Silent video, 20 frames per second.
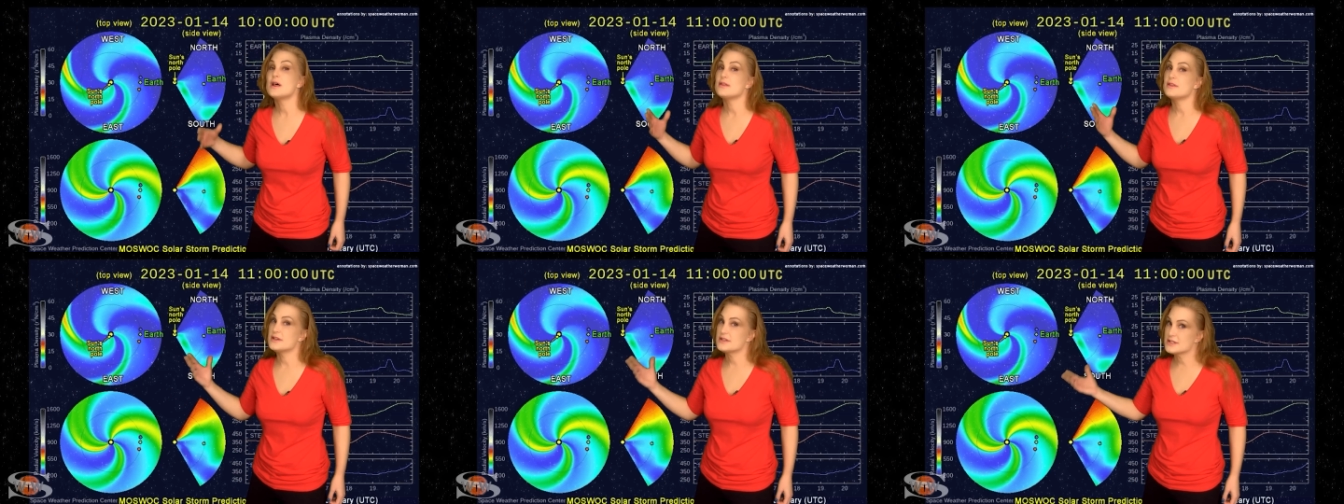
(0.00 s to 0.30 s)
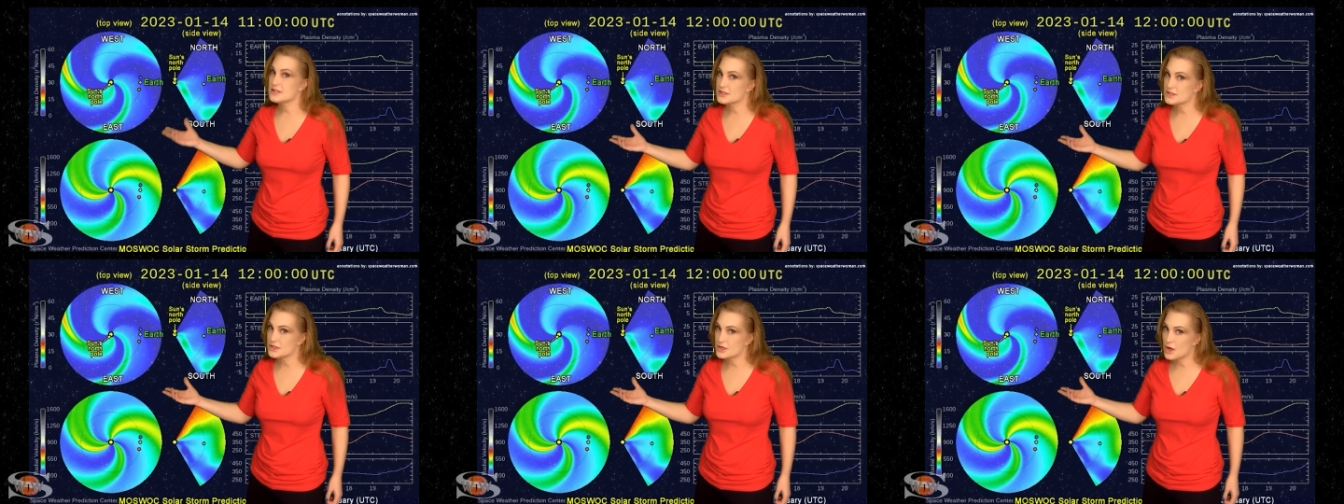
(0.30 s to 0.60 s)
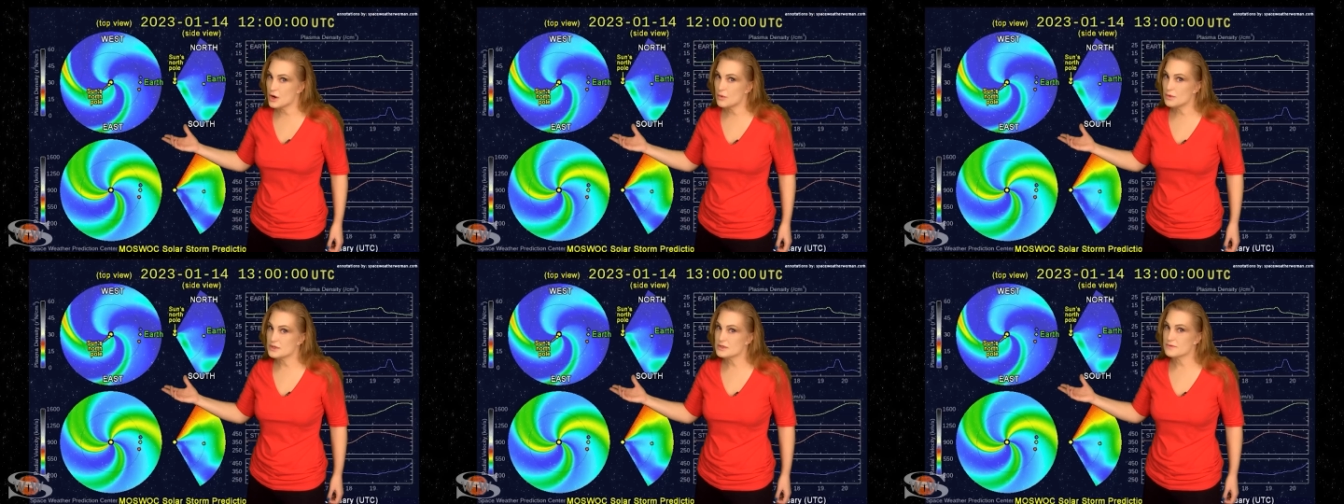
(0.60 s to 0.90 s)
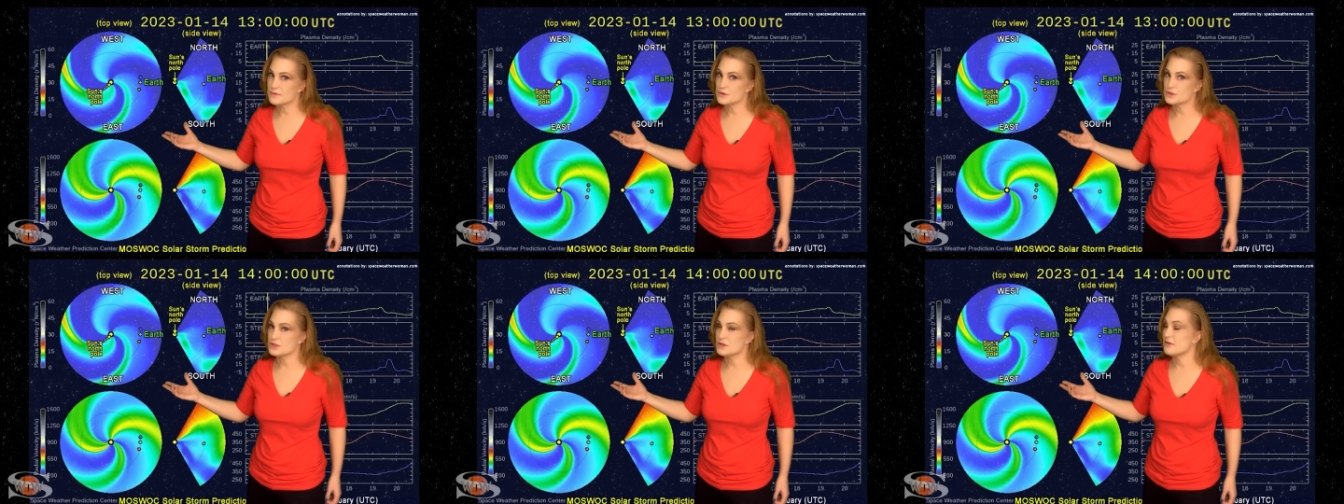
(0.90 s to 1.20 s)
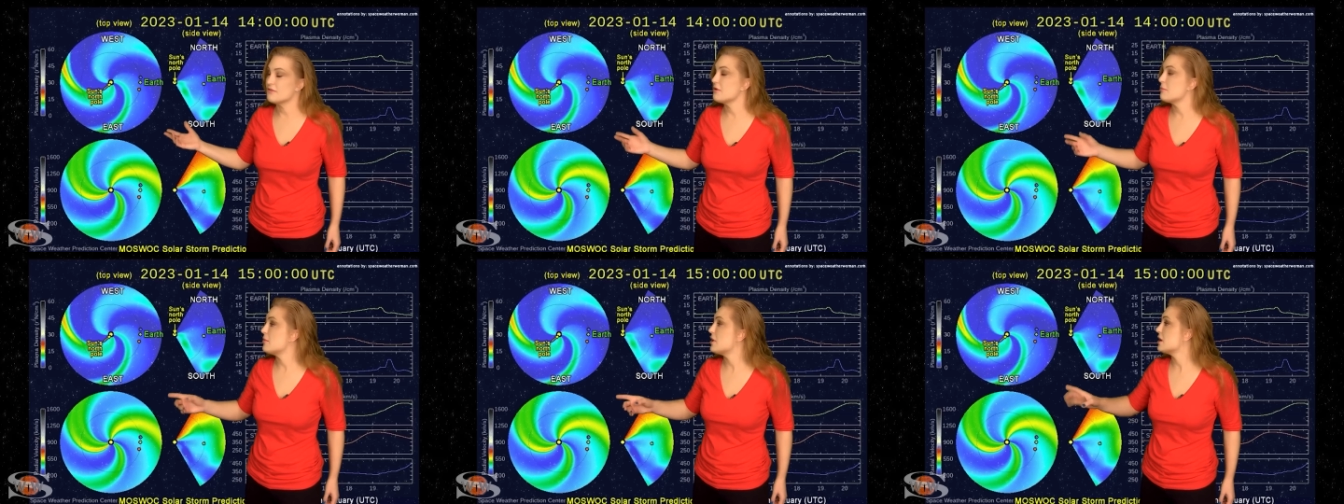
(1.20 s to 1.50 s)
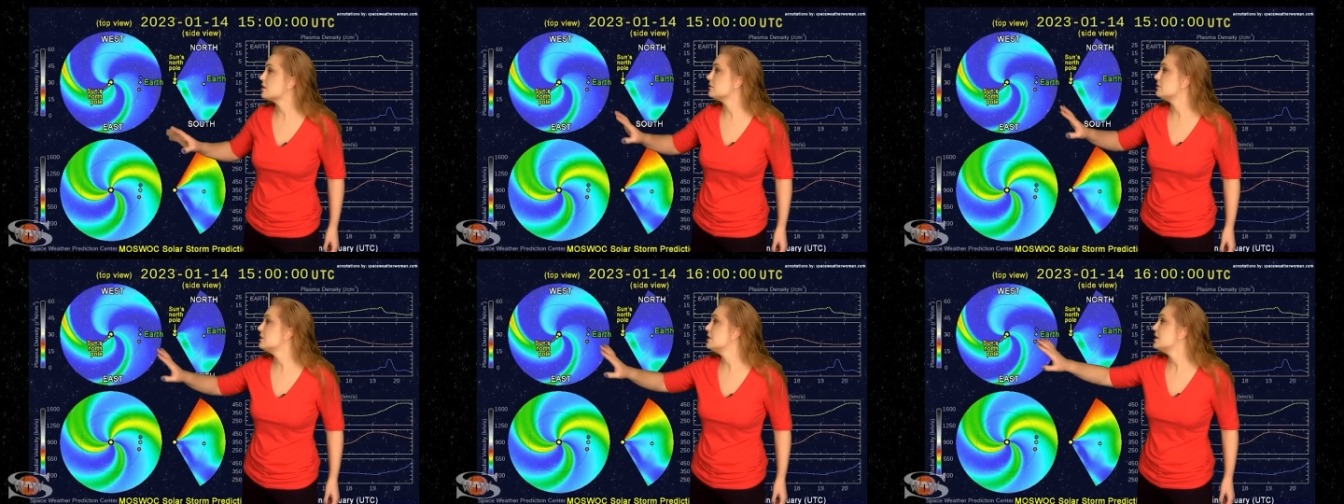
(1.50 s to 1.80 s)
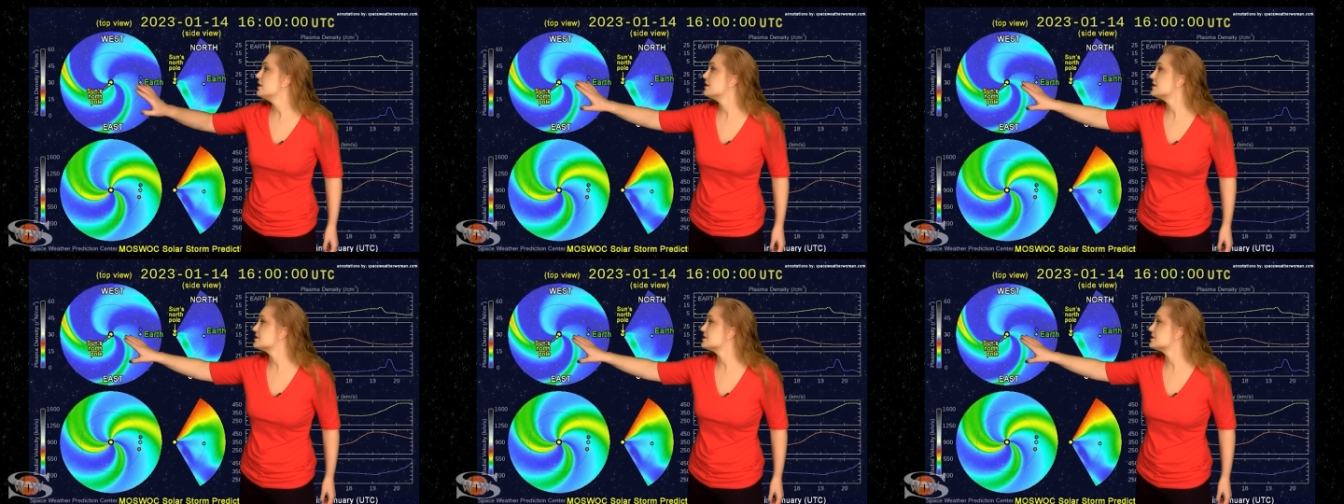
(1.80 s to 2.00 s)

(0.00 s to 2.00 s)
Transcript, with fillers: This is NOAA's version of the model.